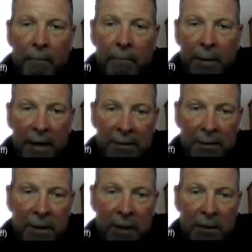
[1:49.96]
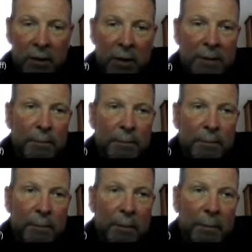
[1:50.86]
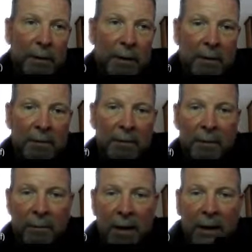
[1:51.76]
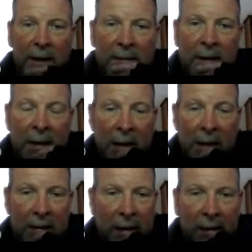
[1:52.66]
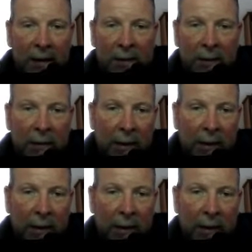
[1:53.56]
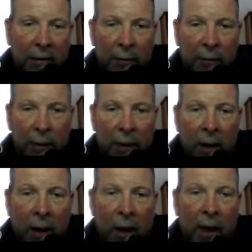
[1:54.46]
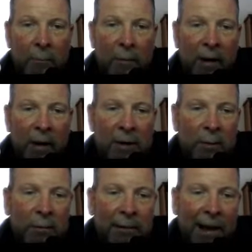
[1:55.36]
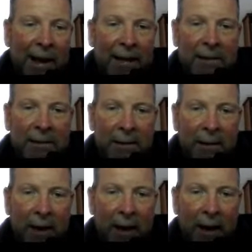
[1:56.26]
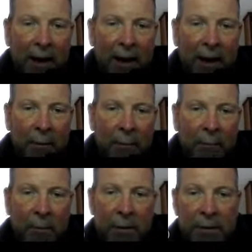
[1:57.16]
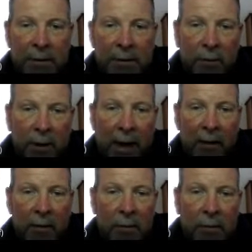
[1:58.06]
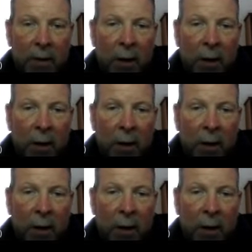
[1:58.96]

Because the tangent is perpendicular to the radius. Now let's look at another thing. Then you let certain angles,